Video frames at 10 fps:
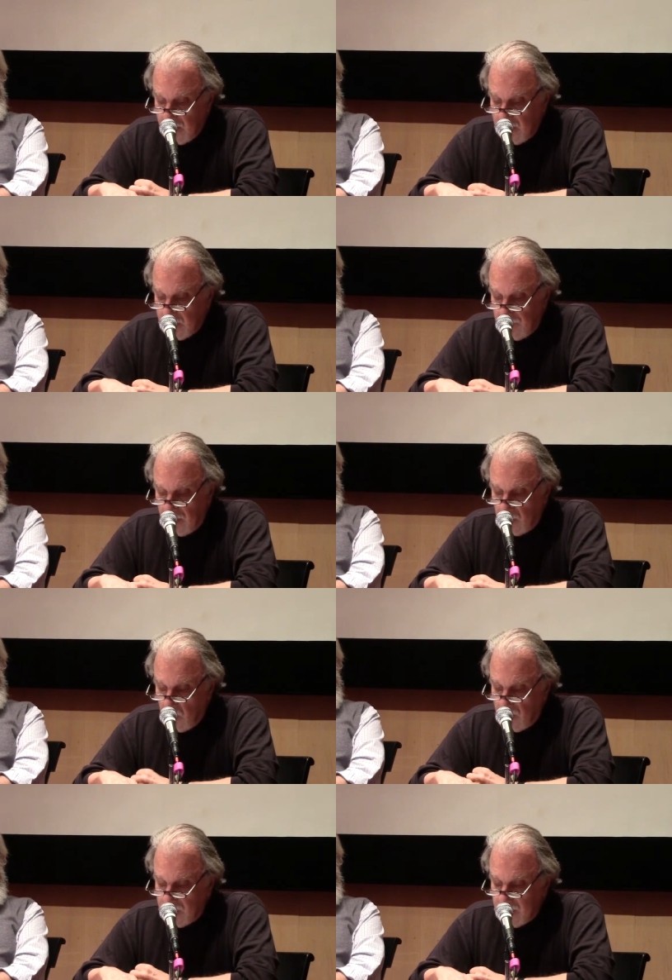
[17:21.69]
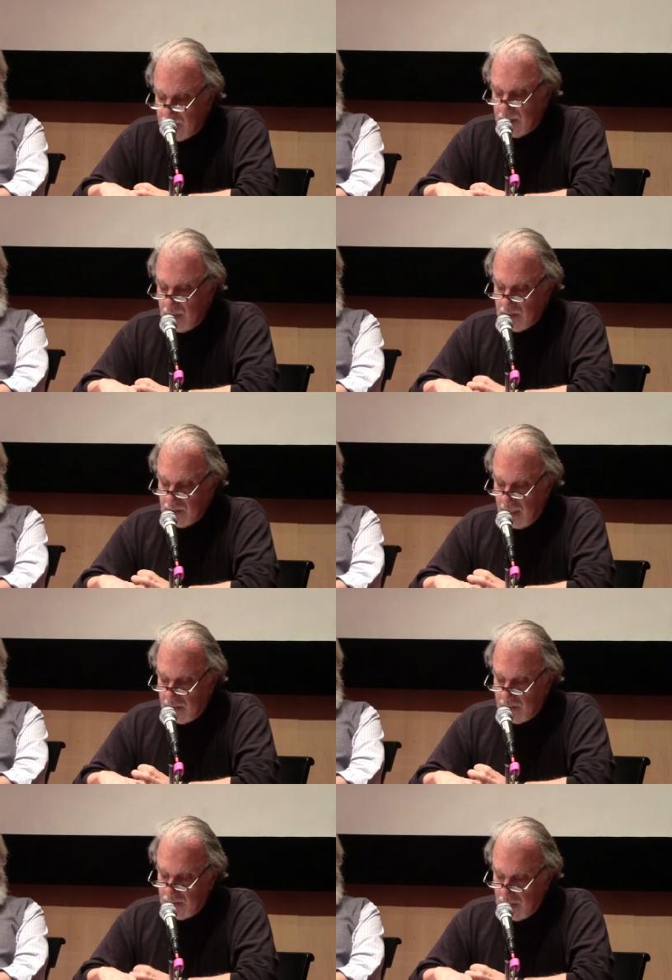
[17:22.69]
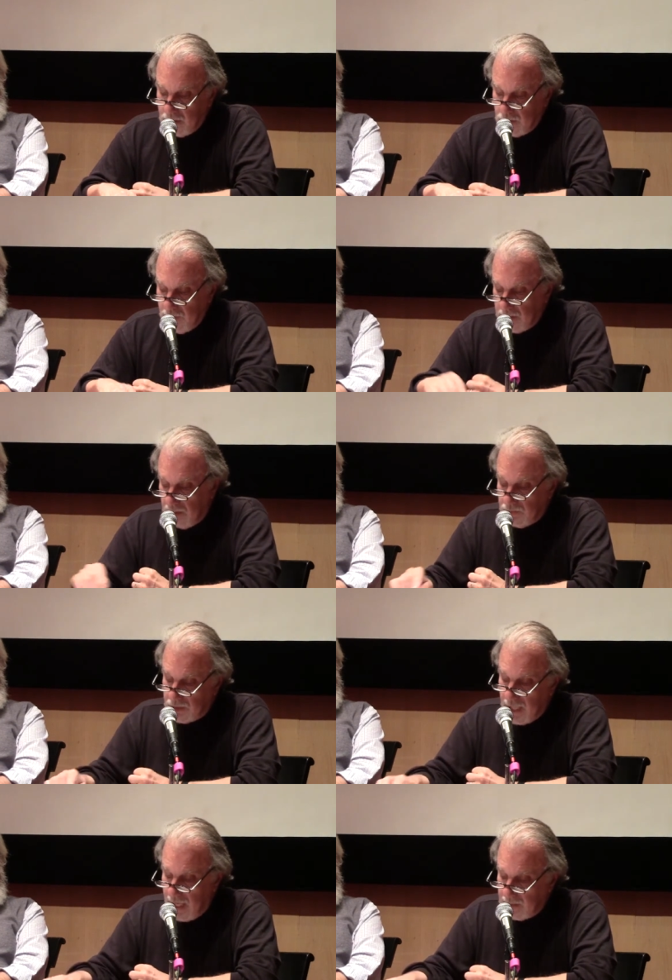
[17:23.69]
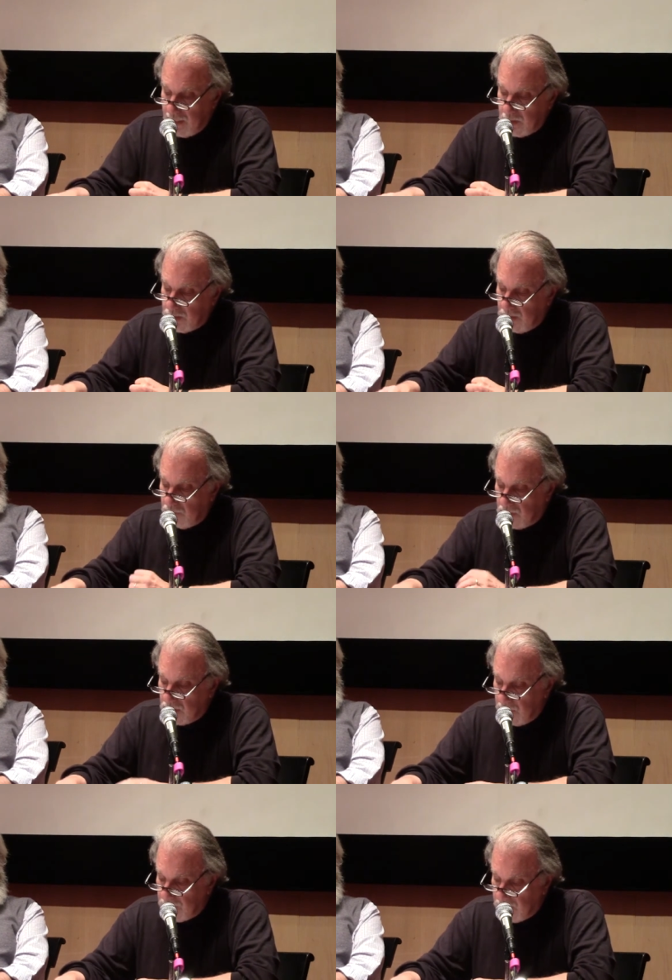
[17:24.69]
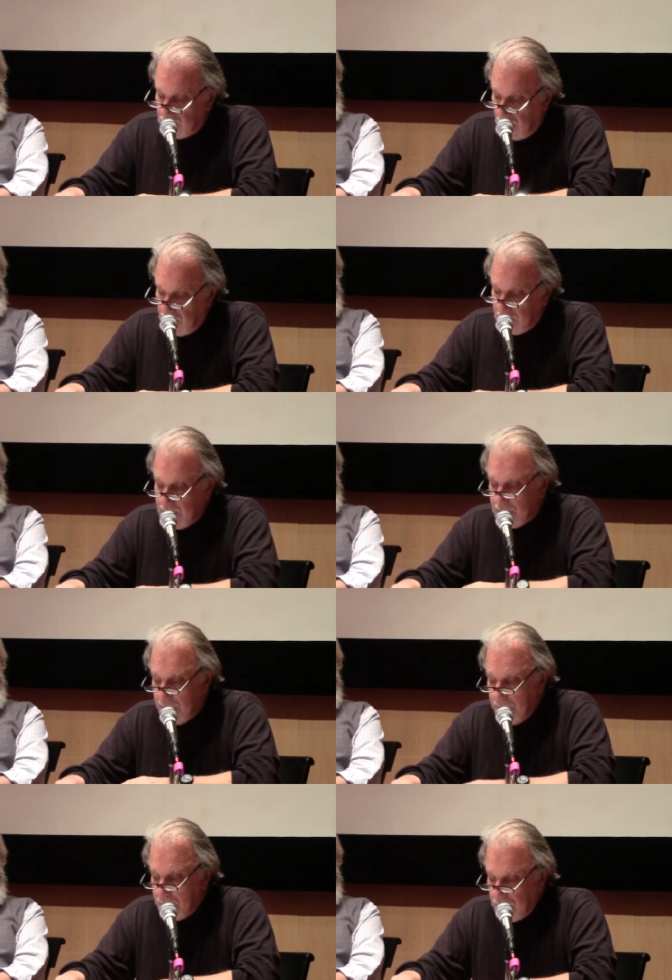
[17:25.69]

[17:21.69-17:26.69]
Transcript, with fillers: this fellow was incensed at the centuries of stagnation in Muslim societies